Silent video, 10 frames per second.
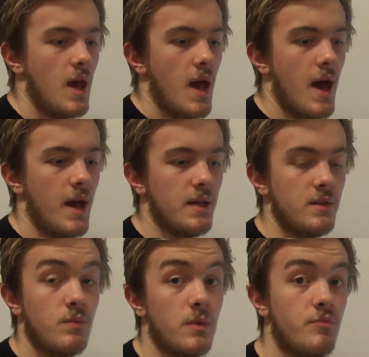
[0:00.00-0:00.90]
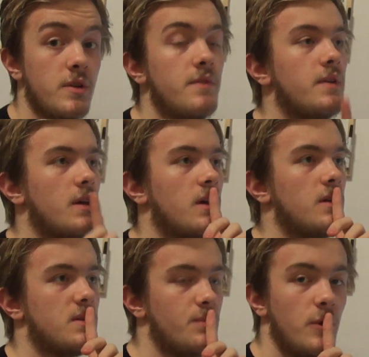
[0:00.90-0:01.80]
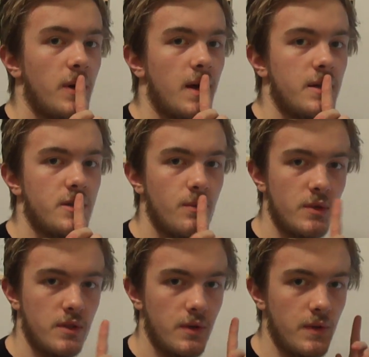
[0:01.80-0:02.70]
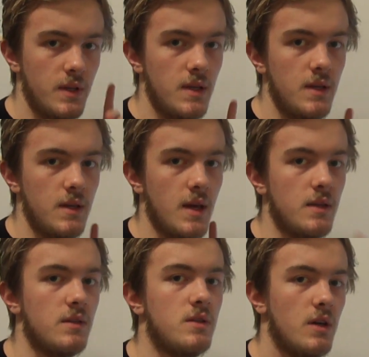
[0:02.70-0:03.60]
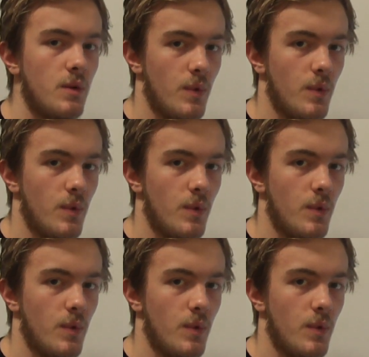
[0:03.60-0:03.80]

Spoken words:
And the briefing this morning actually was on the end of term.